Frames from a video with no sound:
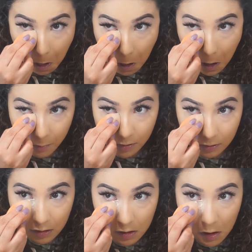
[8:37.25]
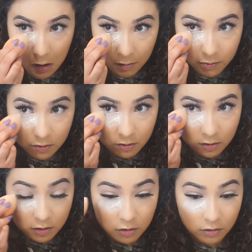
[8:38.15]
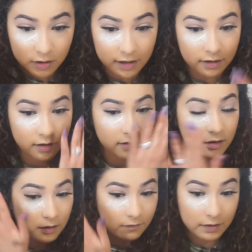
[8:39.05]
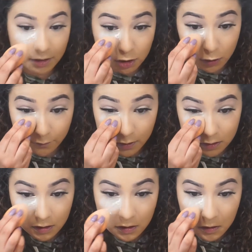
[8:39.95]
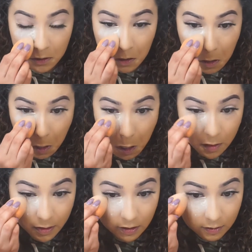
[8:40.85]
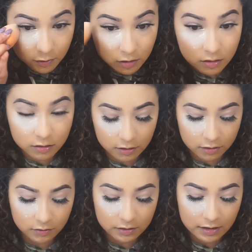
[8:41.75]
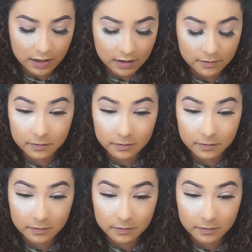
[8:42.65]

I'm going to look up to get a flat surface, and then I'm just going to start to set.